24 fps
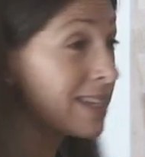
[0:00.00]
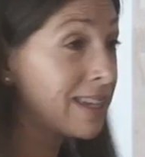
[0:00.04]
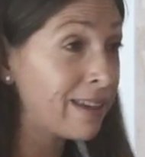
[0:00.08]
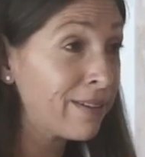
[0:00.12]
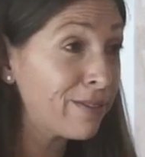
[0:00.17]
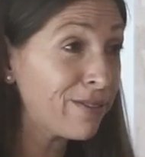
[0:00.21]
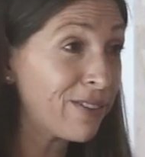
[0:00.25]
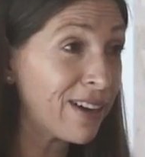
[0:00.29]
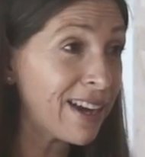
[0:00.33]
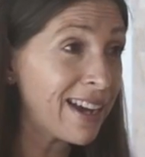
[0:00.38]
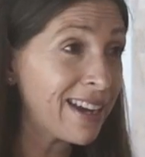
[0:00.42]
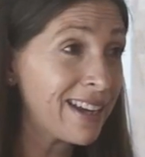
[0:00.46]

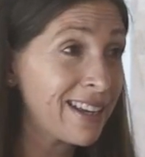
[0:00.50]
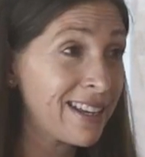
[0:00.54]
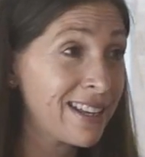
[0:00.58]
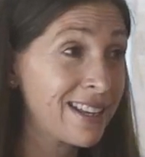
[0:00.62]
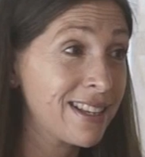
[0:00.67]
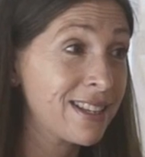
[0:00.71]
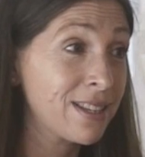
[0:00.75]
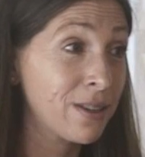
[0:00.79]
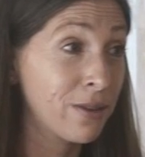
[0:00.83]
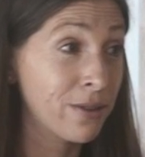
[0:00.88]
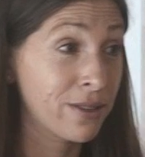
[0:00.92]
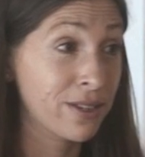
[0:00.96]
Eva
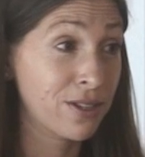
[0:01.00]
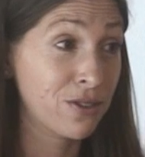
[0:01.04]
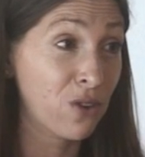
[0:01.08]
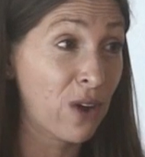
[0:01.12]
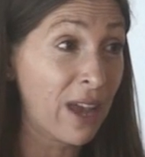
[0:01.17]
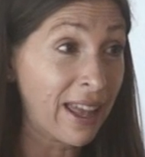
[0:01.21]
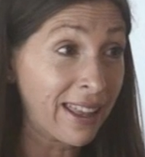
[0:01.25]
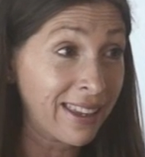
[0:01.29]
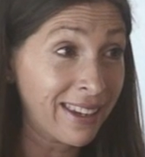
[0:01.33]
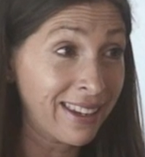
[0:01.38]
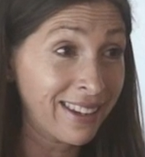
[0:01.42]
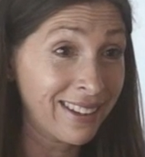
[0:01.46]
is
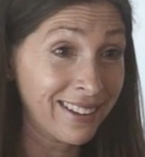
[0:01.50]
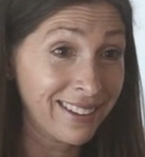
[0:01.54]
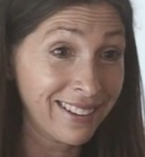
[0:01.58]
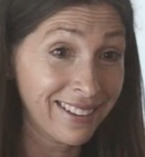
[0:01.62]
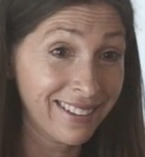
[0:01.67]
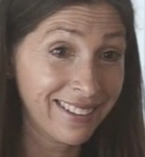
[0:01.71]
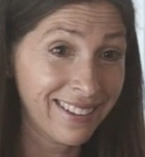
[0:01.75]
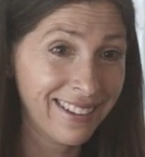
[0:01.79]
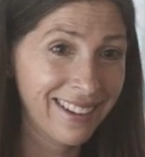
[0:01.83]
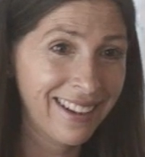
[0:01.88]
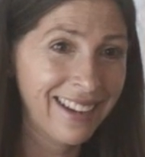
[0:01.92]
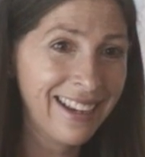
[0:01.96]
Australian
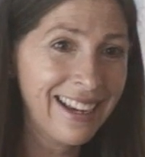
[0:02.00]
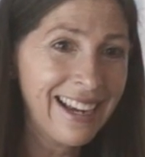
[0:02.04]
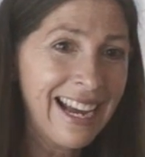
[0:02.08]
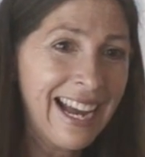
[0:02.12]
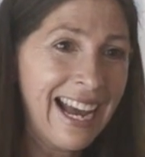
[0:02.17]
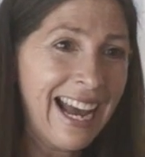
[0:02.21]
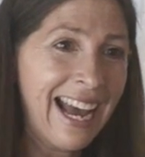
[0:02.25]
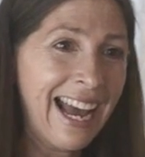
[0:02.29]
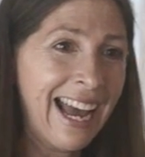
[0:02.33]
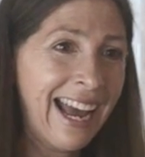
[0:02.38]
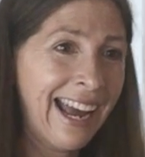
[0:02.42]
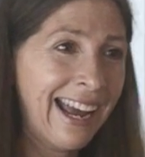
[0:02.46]

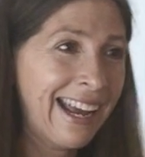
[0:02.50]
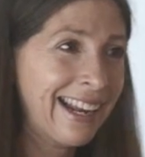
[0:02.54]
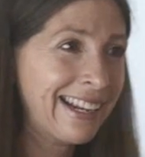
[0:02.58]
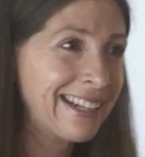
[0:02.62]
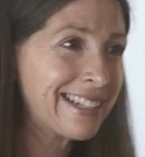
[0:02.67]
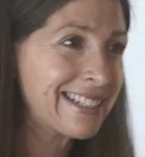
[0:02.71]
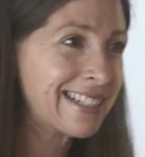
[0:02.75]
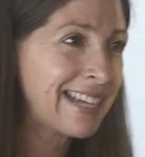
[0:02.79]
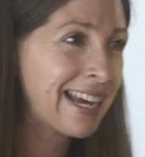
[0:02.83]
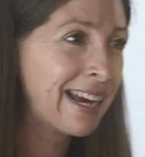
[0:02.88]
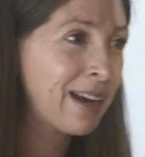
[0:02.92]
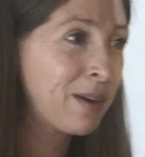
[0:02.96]

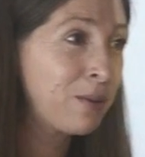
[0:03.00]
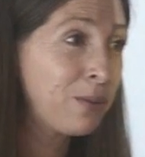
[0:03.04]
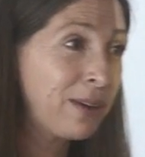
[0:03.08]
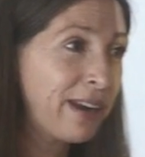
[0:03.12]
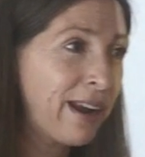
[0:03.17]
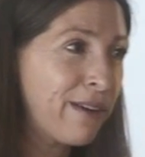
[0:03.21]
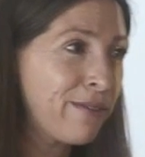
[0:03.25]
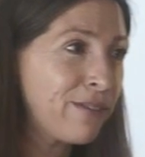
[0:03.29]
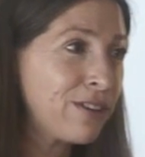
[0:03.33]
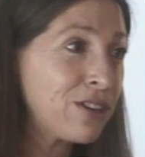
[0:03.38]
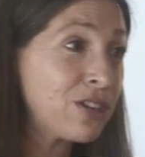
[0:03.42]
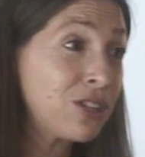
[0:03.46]
and uh,
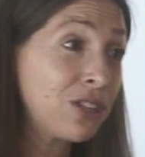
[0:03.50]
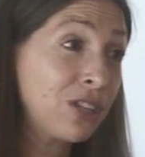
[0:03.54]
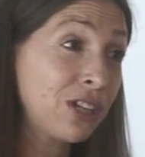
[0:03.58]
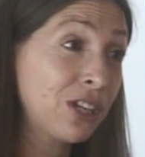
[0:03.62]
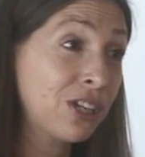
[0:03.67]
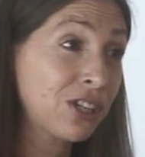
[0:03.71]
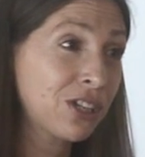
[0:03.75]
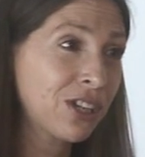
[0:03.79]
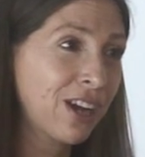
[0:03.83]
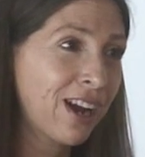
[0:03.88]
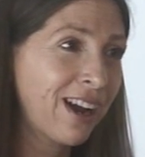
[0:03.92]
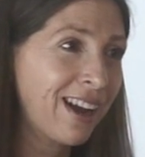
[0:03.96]
whatever she
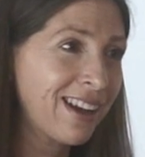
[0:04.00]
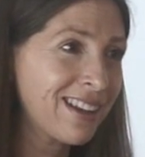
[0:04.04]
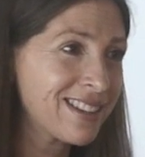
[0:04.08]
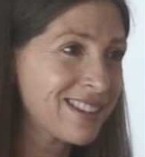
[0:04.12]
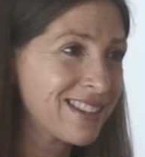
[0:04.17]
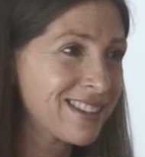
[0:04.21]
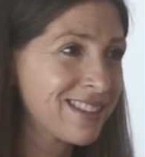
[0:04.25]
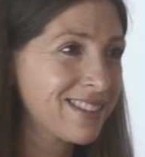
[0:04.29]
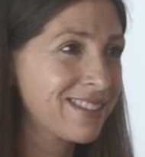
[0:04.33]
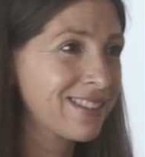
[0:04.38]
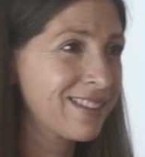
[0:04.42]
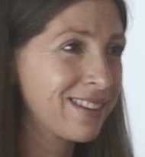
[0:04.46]

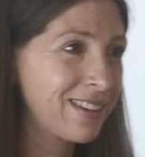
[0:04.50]
shots